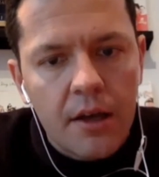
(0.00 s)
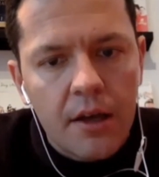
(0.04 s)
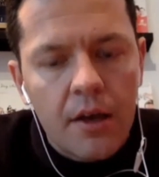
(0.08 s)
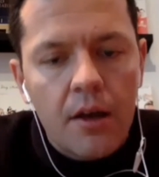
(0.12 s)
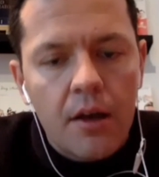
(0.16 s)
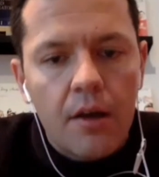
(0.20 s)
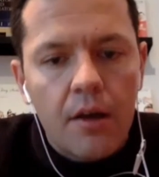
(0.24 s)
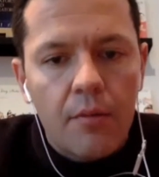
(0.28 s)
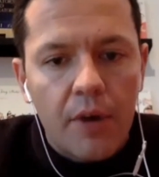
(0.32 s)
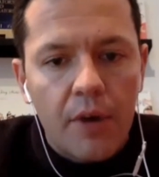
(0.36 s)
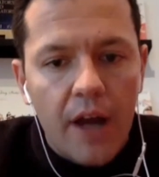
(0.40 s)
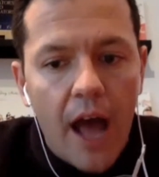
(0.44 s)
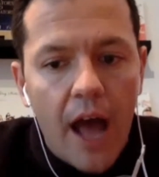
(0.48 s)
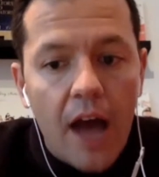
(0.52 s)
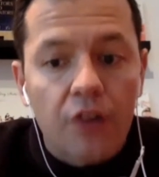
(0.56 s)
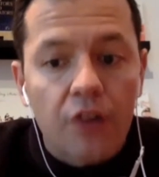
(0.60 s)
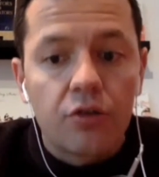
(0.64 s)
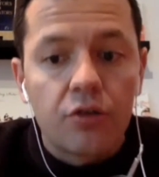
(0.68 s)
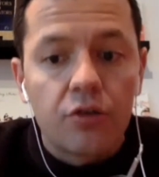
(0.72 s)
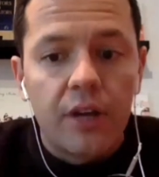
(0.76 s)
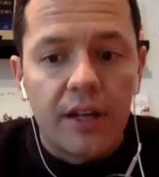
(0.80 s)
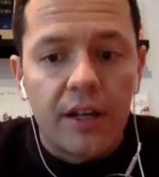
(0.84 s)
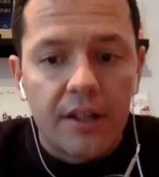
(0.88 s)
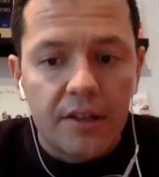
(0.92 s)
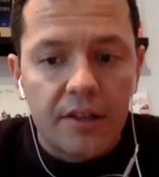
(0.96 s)
but actually I
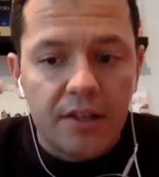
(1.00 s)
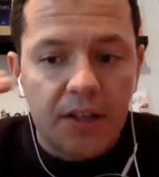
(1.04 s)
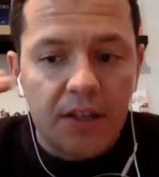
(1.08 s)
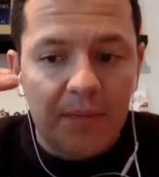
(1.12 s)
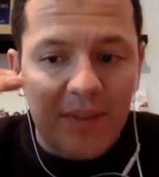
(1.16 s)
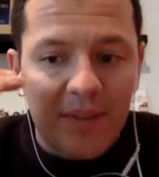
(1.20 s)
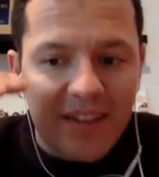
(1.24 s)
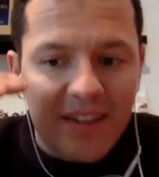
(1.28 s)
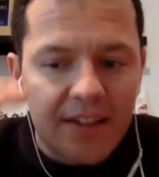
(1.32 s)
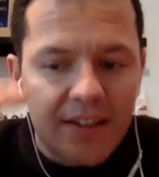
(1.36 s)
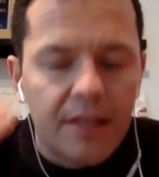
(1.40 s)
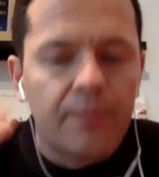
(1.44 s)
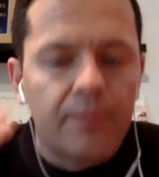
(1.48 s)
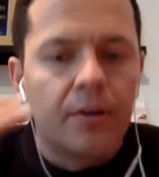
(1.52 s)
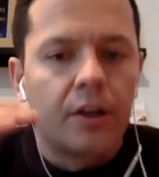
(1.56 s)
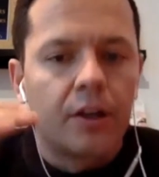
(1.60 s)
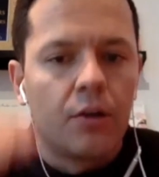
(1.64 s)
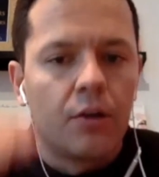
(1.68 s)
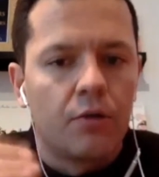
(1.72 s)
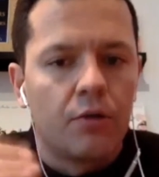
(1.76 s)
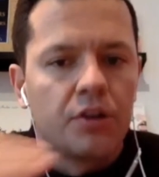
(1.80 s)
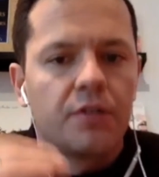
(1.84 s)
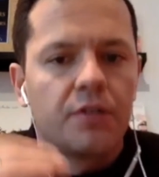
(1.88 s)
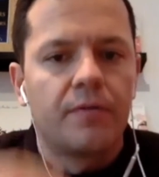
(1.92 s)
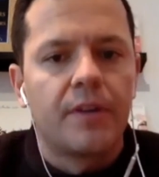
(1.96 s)
can see specifically
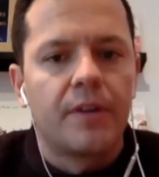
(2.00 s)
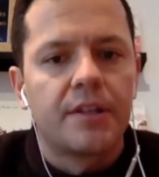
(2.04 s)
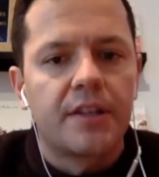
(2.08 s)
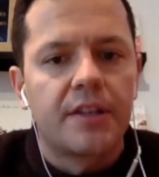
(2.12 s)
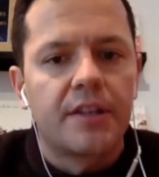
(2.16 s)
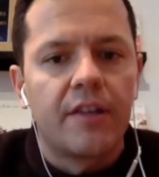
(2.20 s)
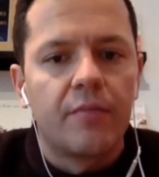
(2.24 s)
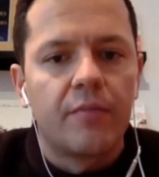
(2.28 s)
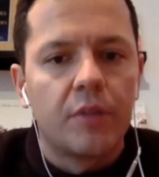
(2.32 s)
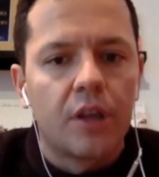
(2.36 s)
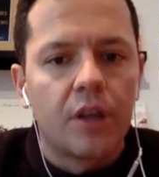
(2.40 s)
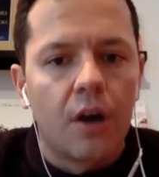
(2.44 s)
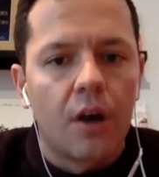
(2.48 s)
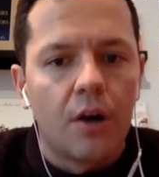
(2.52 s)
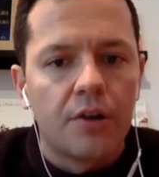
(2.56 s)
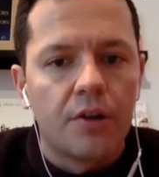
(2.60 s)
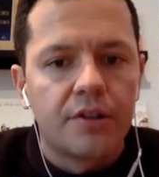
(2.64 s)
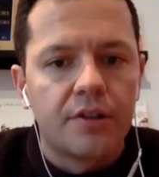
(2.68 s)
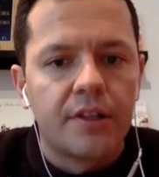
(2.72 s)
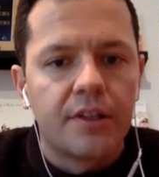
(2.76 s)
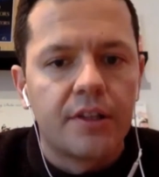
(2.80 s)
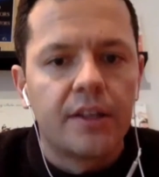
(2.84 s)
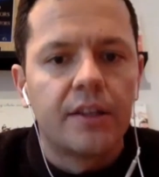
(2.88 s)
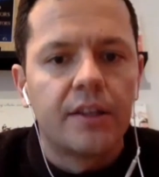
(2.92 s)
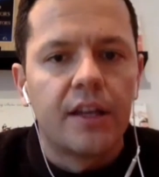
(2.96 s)
which events have been
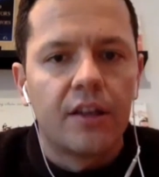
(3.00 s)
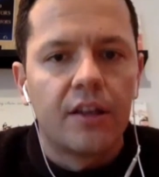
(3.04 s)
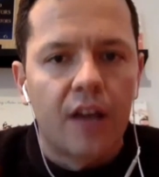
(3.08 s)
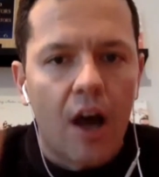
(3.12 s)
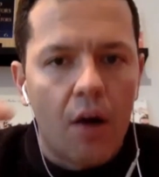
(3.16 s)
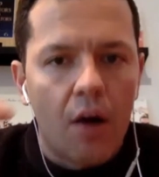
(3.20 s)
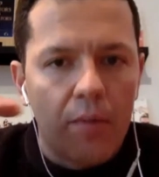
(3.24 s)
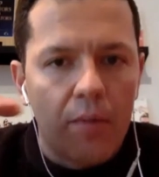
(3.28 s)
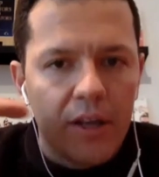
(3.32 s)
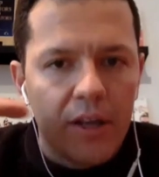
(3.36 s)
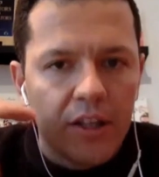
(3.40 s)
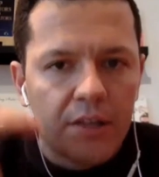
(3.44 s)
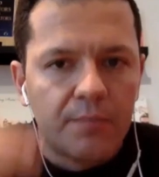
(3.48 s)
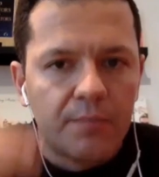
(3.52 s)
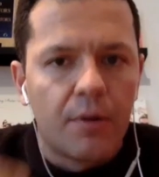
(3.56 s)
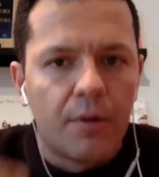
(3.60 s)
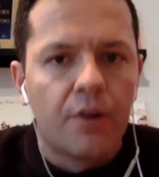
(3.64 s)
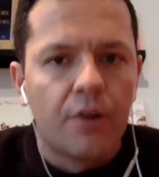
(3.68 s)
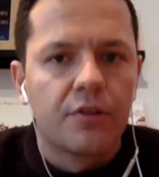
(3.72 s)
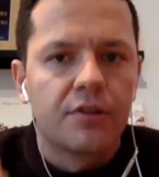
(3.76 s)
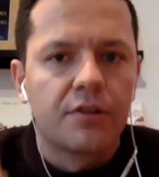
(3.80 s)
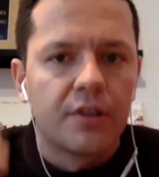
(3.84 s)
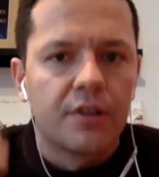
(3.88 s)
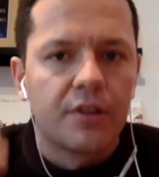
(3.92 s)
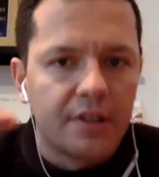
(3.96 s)
hosted and how many
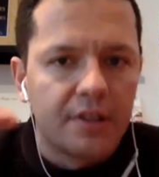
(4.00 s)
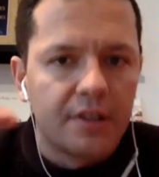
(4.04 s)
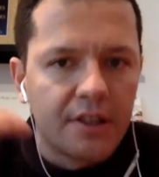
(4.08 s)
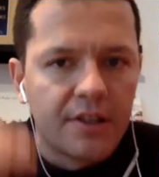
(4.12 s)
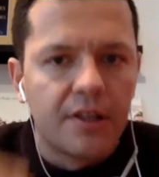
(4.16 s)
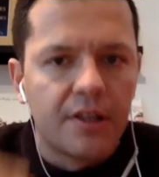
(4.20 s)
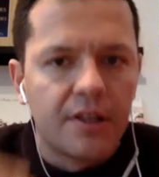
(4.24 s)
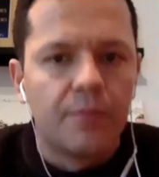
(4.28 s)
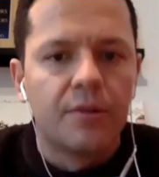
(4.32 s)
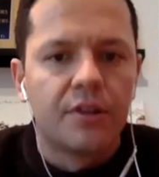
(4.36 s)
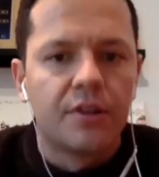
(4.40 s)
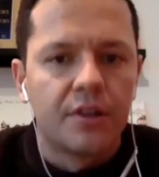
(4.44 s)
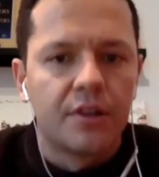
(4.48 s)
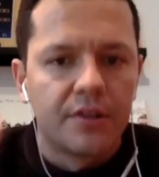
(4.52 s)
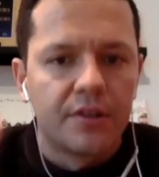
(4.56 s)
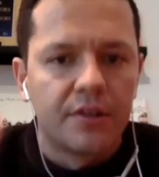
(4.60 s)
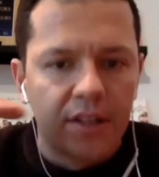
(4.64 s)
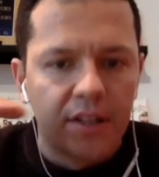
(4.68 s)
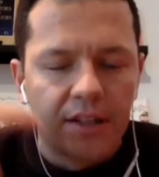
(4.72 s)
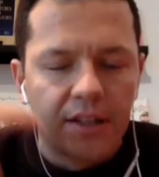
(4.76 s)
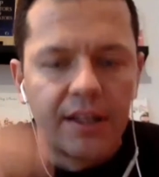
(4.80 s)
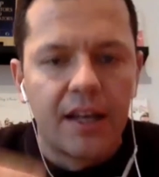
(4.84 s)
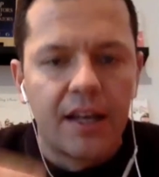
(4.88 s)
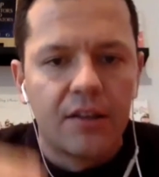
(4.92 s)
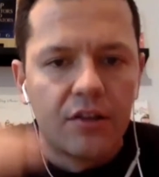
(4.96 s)
sponsors, exhibitors, and
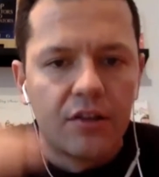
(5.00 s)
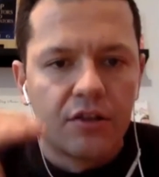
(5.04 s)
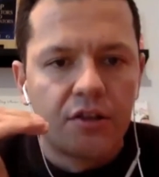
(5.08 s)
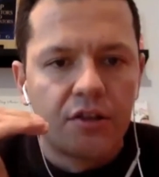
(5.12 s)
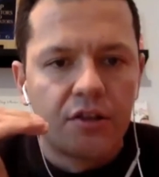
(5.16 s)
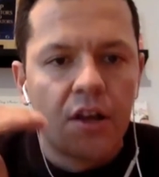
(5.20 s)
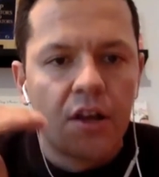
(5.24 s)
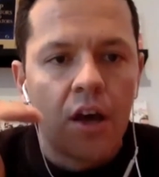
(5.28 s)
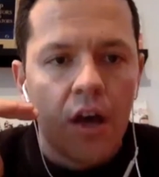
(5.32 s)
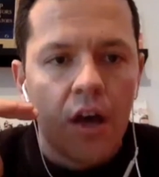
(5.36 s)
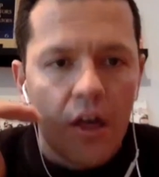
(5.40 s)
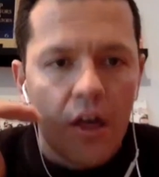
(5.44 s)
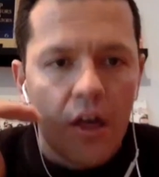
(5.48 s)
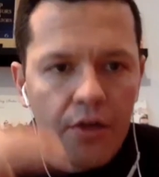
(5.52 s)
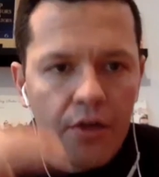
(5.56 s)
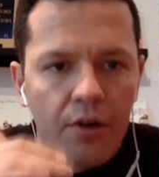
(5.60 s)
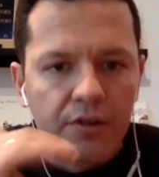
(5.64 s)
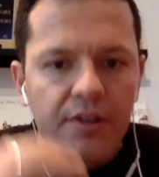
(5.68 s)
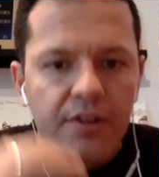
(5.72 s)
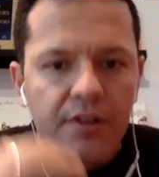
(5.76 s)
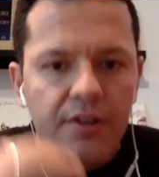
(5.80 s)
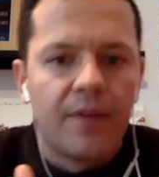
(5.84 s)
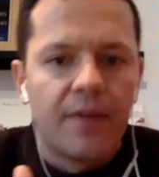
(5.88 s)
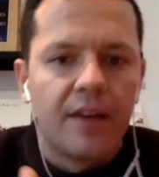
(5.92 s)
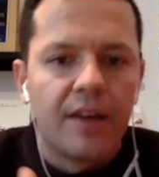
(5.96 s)
attendees those
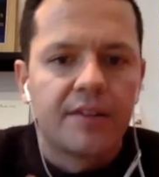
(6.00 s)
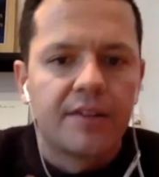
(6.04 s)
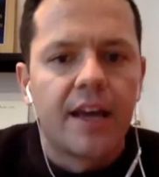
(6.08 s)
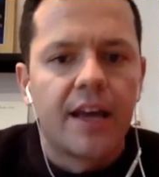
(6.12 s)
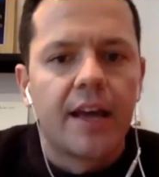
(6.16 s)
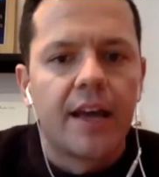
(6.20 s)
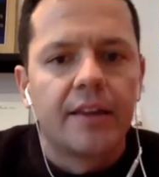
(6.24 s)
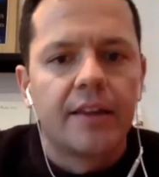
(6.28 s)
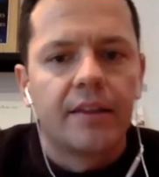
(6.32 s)
events had.